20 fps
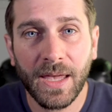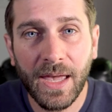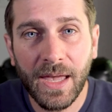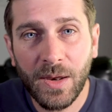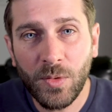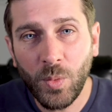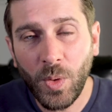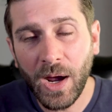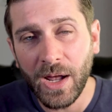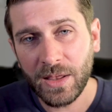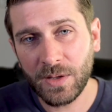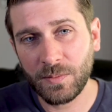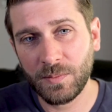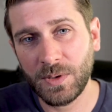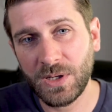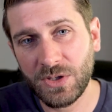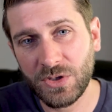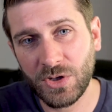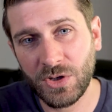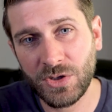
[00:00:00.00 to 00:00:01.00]
and why the
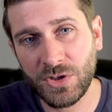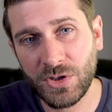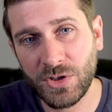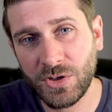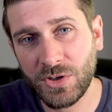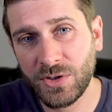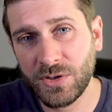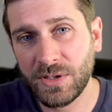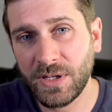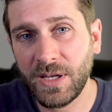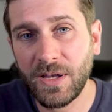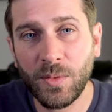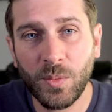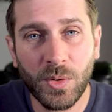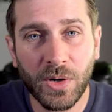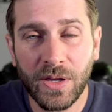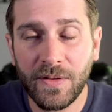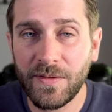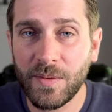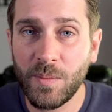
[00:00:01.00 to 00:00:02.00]
researchers
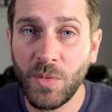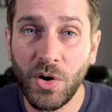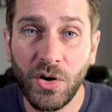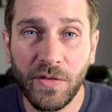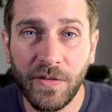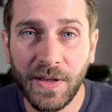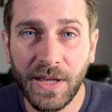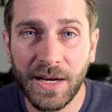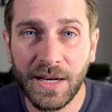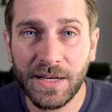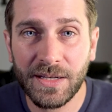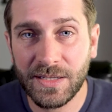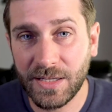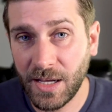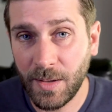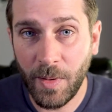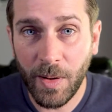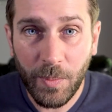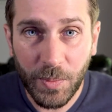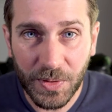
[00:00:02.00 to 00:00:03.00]
were even motivated to
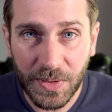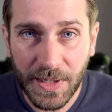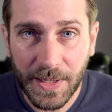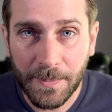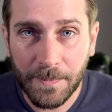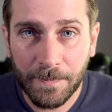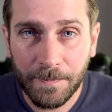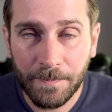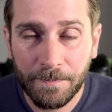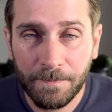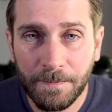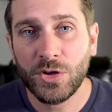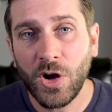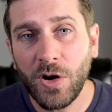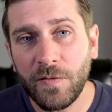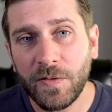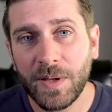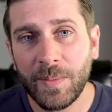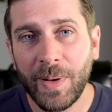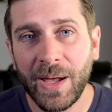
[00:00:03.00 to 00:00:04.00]
come up with them. So
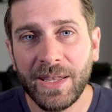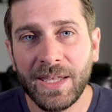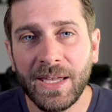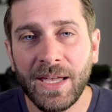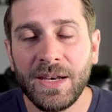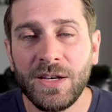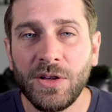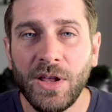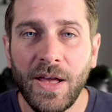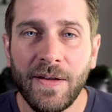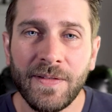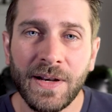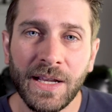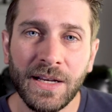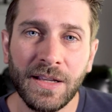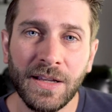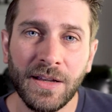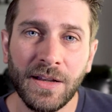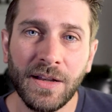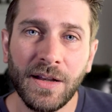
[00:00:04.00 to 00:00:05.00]
hopefully by the end, you'll have an
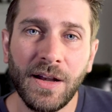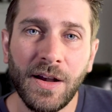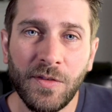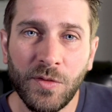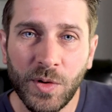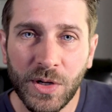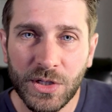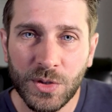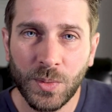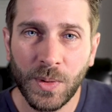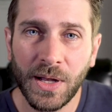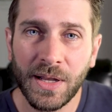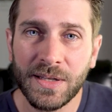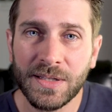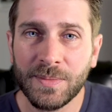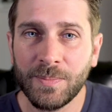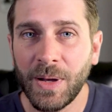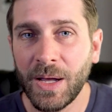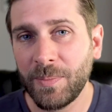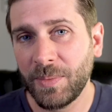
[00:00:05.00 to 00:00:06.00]
idea of which
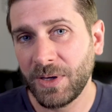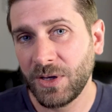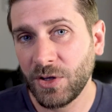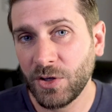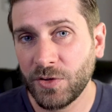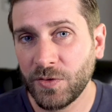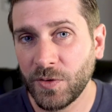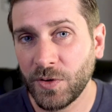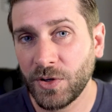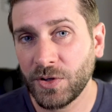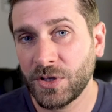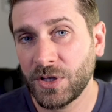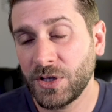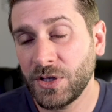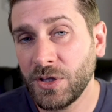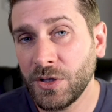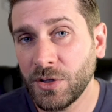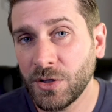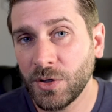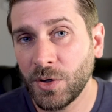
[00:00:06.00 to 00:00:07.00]
ones might be useful to
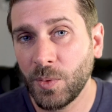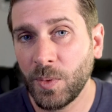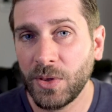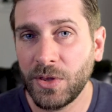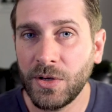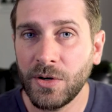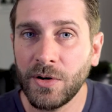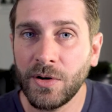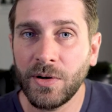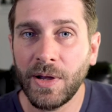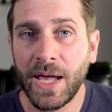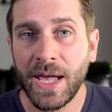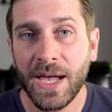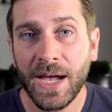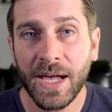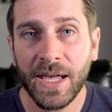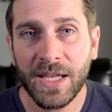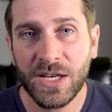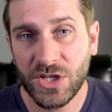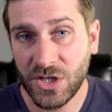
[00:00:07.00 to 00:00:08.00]
you with your
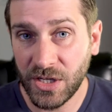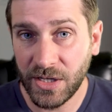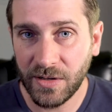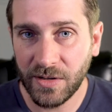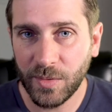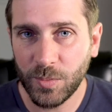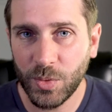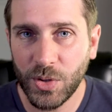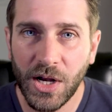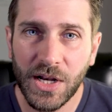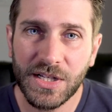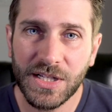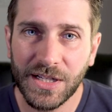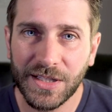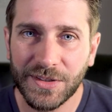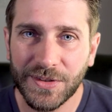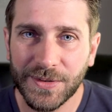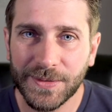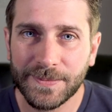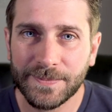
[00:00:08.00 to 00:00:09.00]
AI engineering
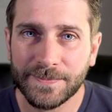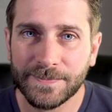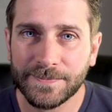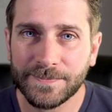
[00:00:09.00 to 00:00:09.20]
projects.